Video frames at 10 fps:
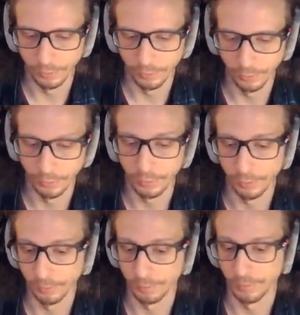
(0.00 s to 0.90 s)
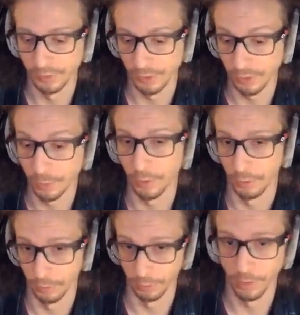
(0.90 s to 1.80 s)
you're gonna send them a
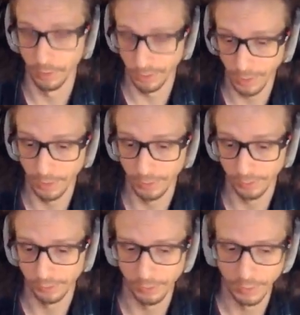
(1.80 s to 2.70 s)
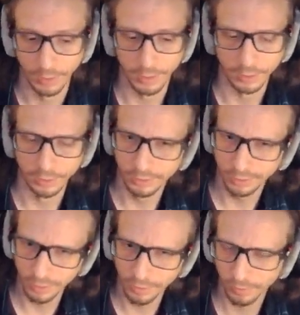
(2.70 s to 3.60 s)
whole lot of ads. You
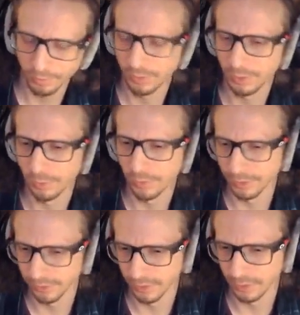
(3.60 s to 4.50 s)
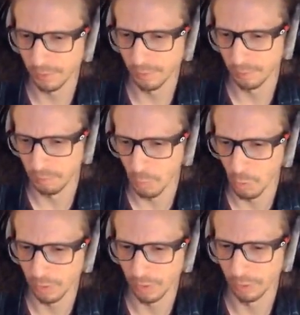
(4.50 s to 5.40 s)
don't really want to send them
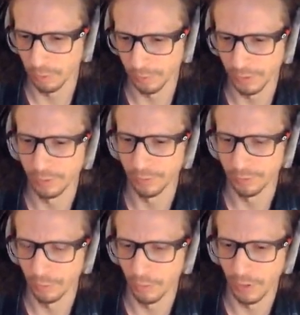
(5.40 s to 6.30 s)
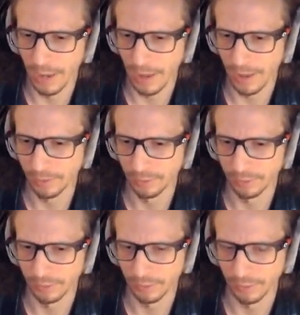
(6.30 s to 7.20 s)
more than three or four
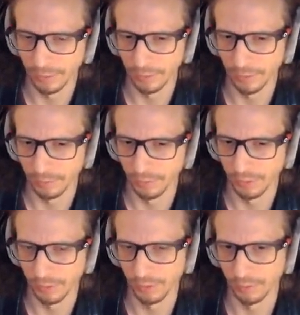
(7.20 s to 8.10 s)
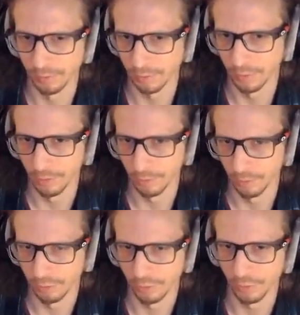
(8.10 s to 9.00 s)
ads uh, within, you know, a
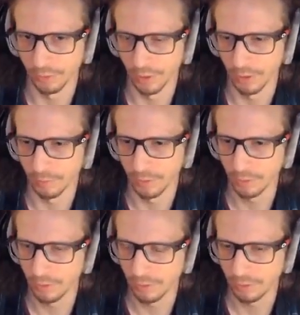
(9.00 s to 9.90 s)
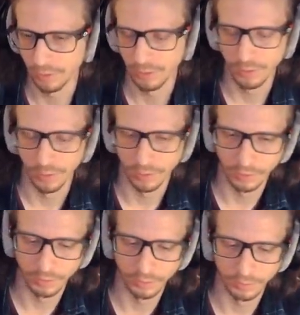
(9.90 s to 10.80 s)
short time period.
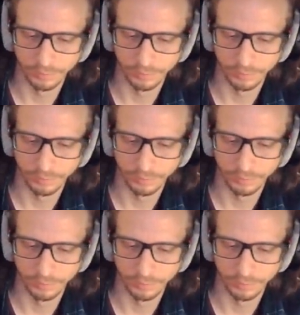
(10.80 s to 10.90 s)
Uh,